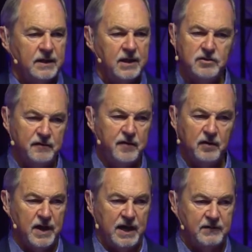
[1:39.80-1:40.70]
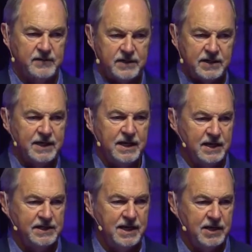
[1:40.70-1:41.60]
Can you feel that? Is, it, is, any,
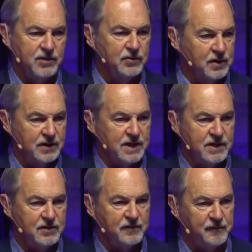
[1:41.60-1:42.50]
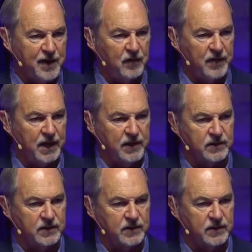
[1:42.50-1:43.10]
is, any of you, any of you felt that?